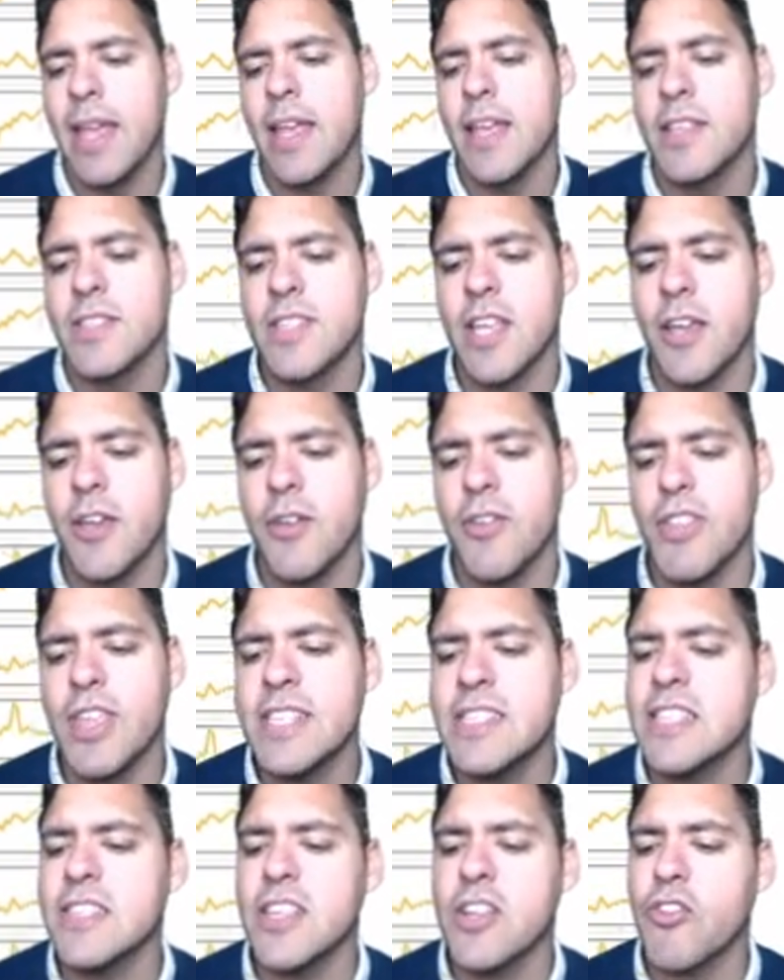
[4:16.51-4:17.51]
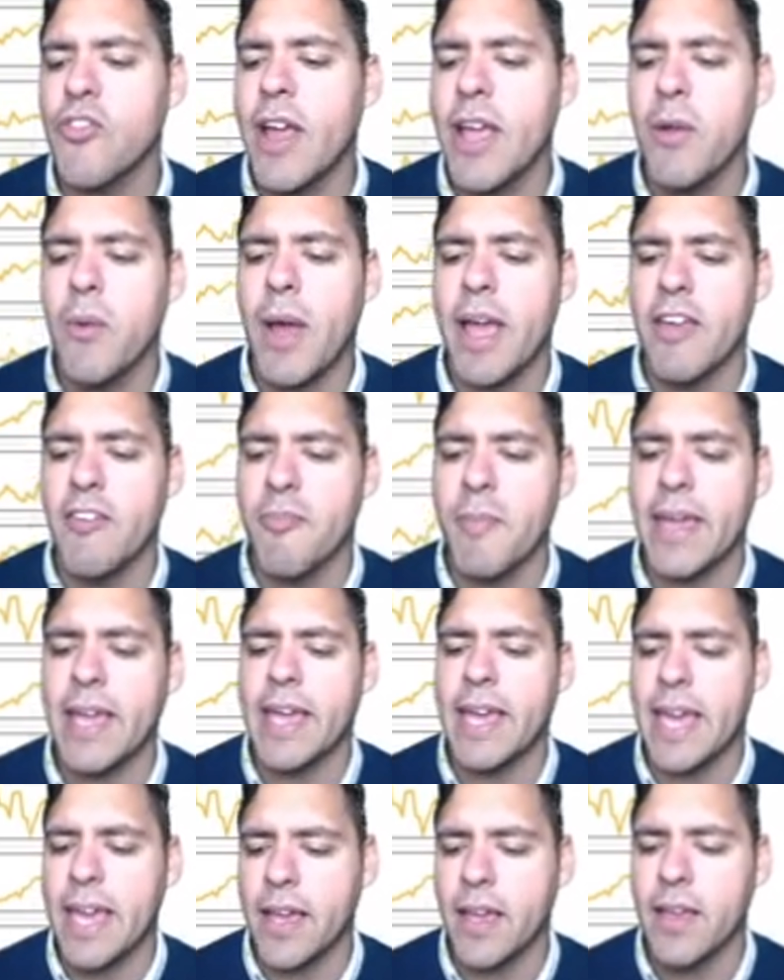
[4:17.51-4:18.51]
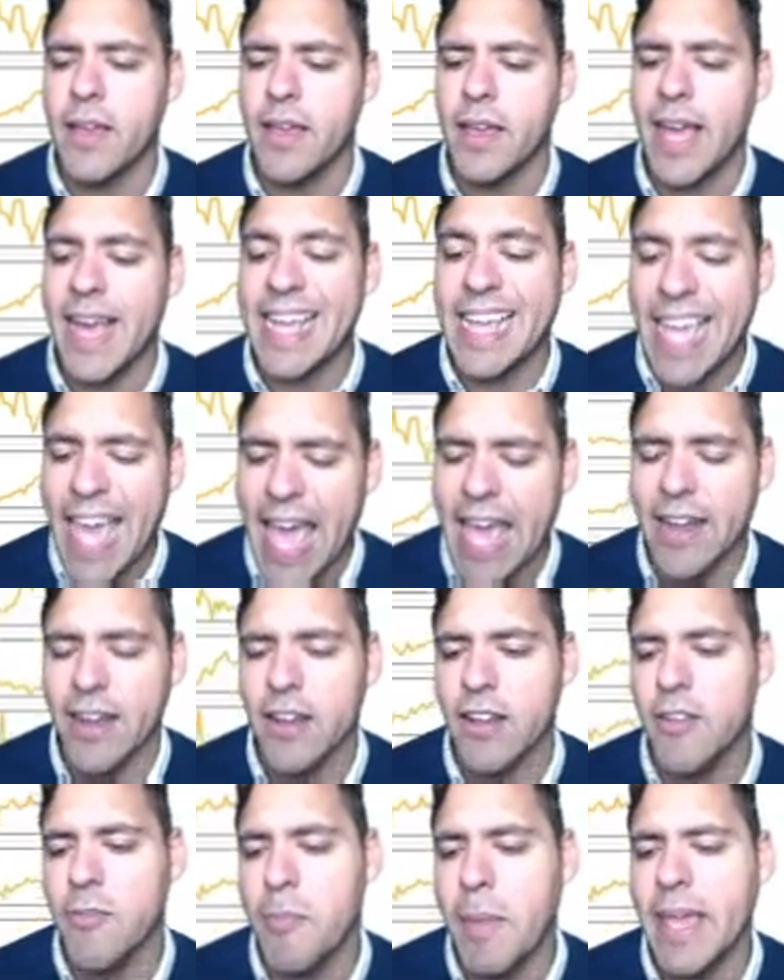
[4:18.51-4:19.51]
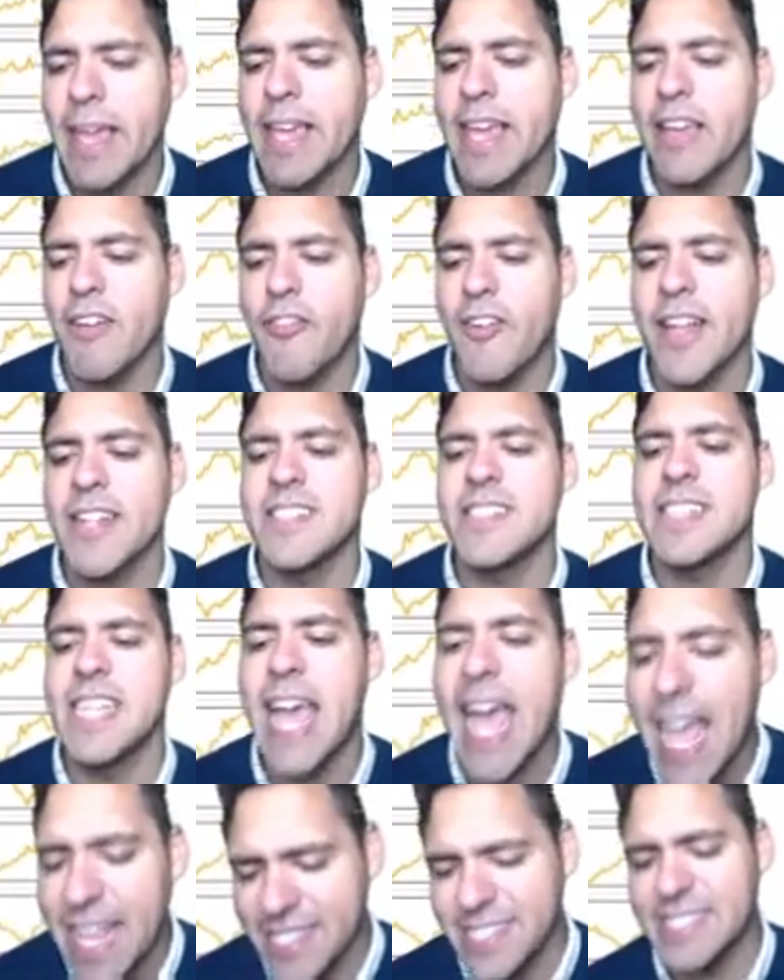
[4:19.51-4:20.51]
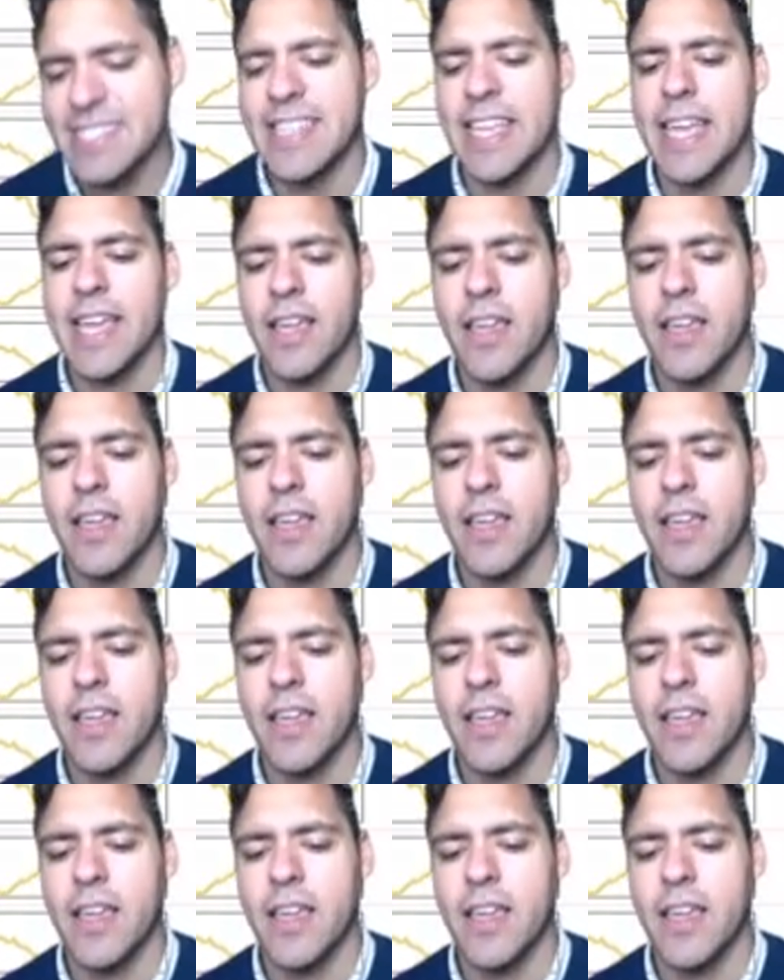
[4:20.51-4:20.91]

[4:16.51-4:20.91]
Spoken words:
So this is a great way of making fantastic,